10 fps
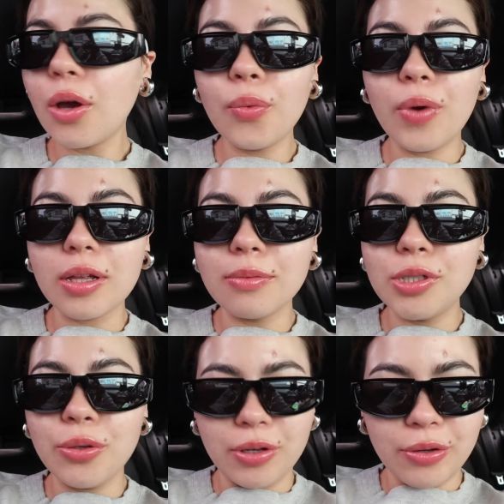Welcome
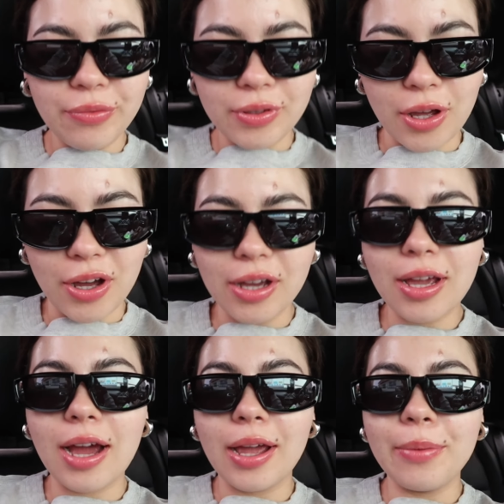to a new
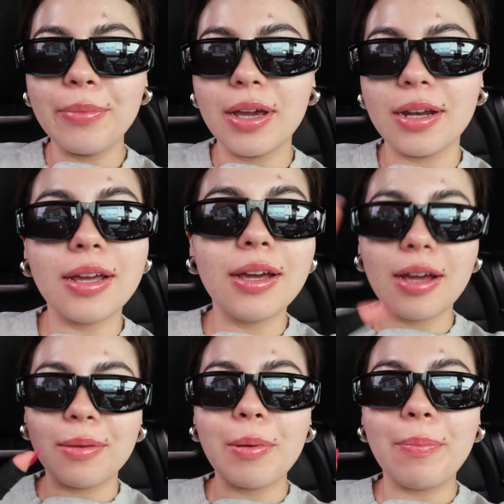vlog.
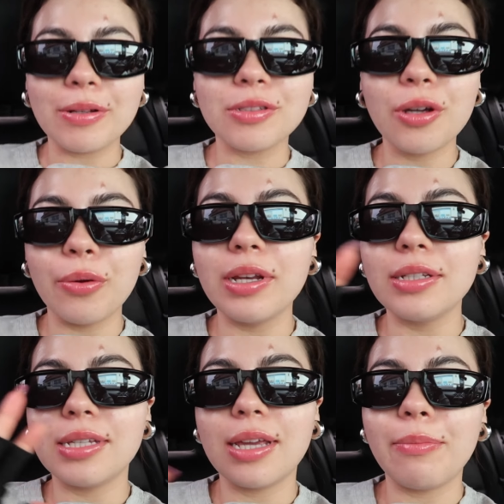I'm about to go
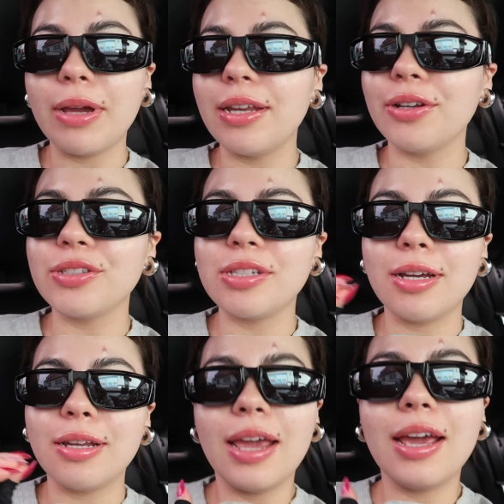in to get my nails
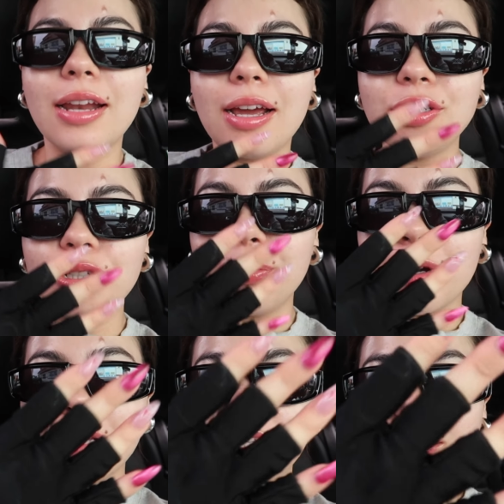done, and I do
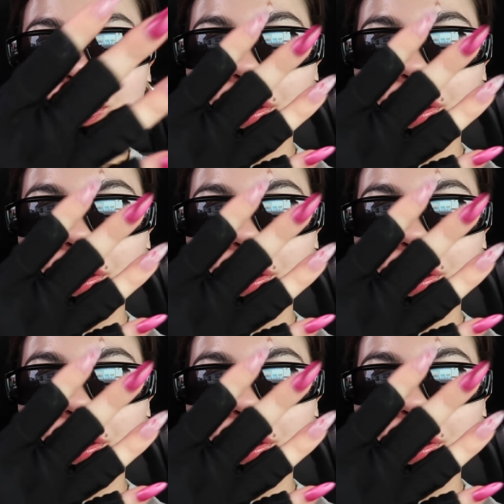wear these